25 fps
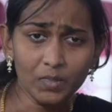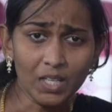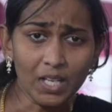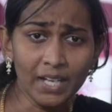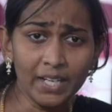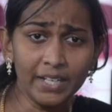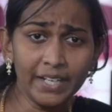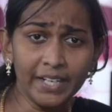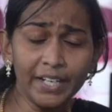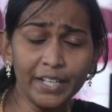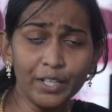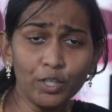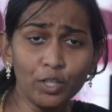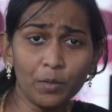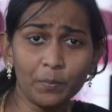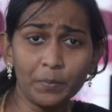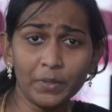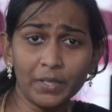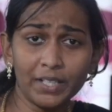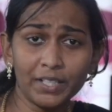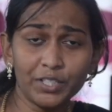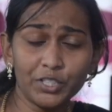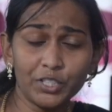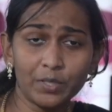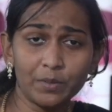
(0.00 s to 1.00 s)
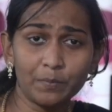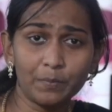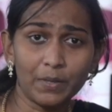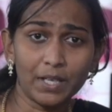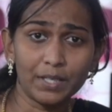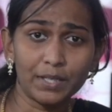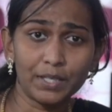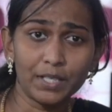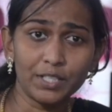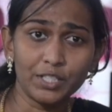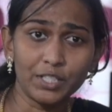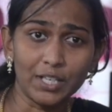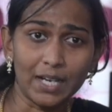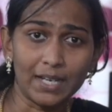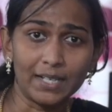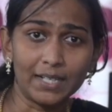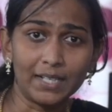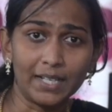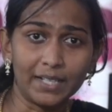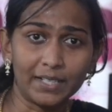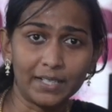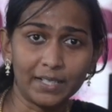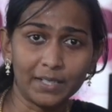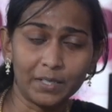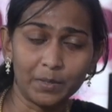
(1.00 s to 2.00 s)
reading comprehension passage and
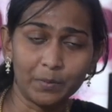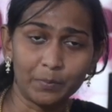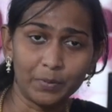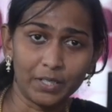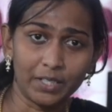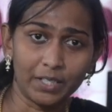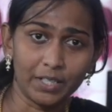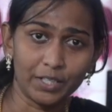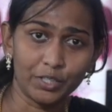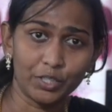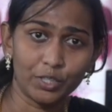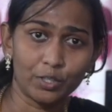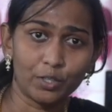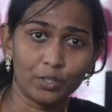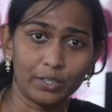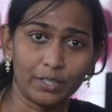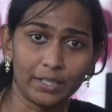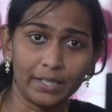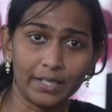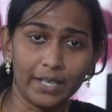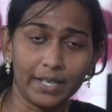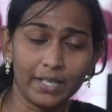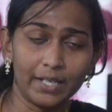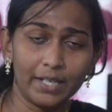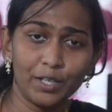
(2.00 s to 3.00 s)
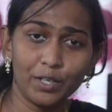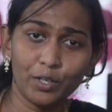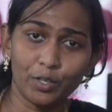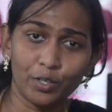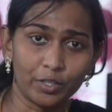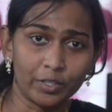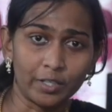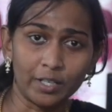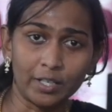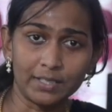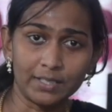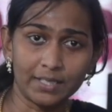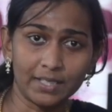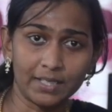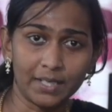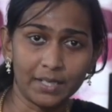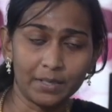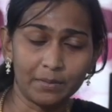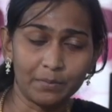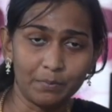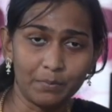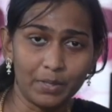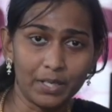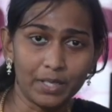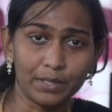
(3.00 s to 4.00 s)
data interpretation on a daily or an
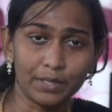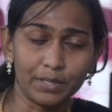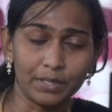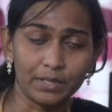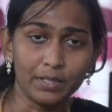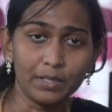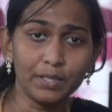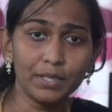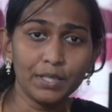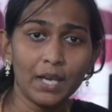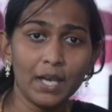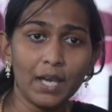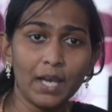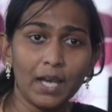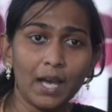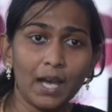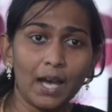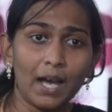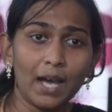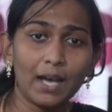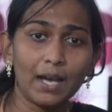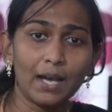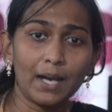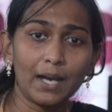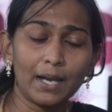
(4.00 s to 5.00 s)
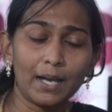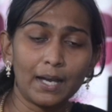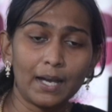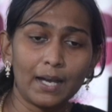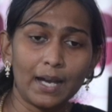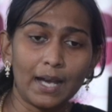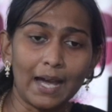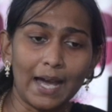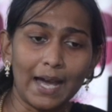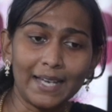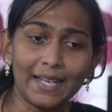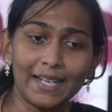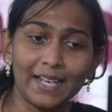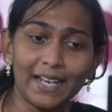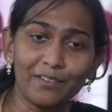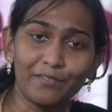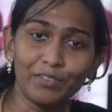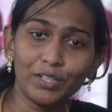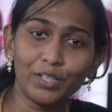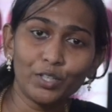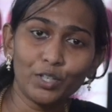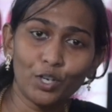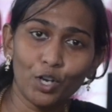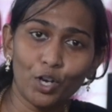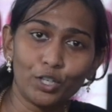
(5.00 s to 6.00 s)
alternate basis, I
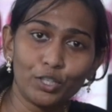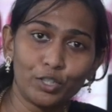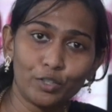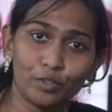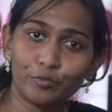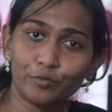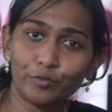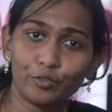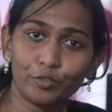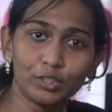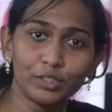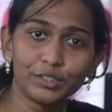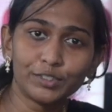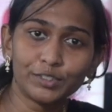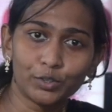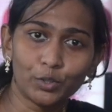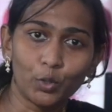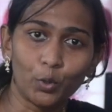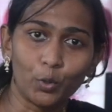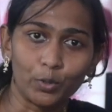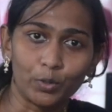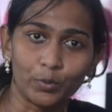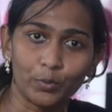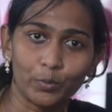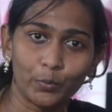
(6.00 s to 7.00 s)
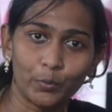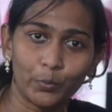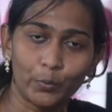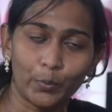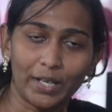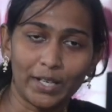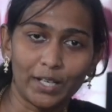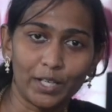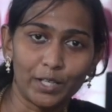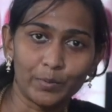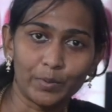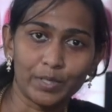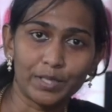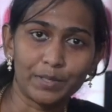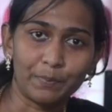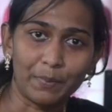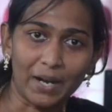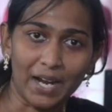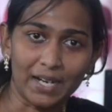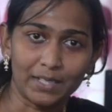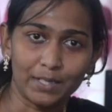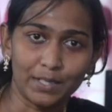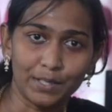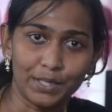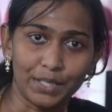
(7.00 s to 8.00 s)
never got a full score while I was
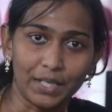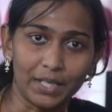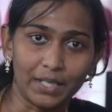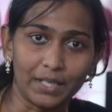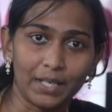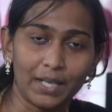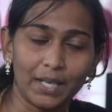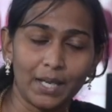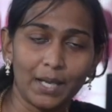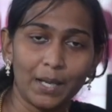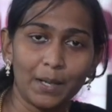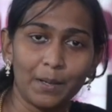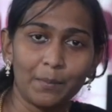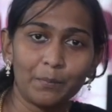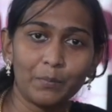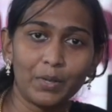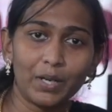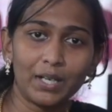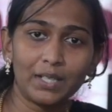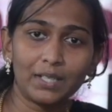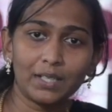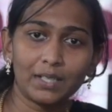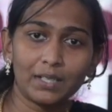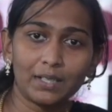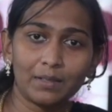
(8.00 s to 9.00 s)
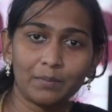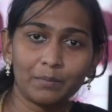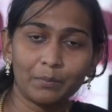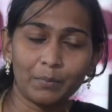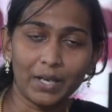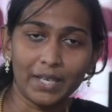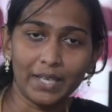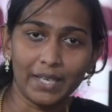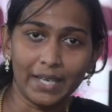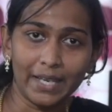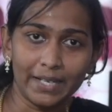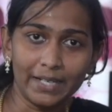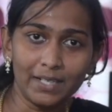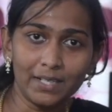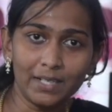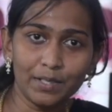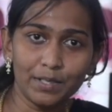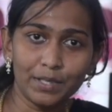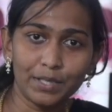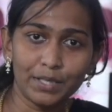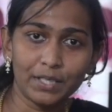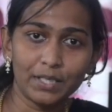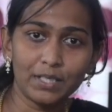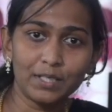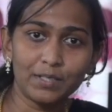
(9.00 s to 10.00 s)
practicing. But my end
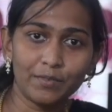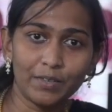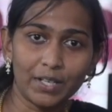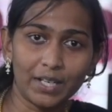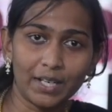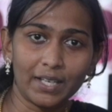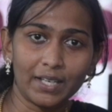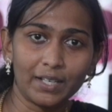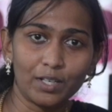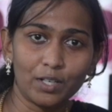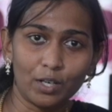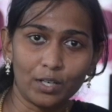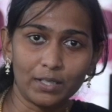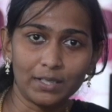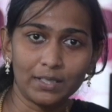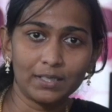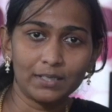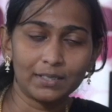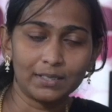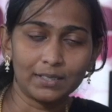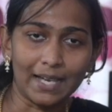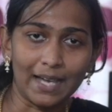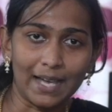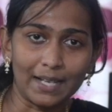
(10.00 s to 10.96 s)
result, when I got the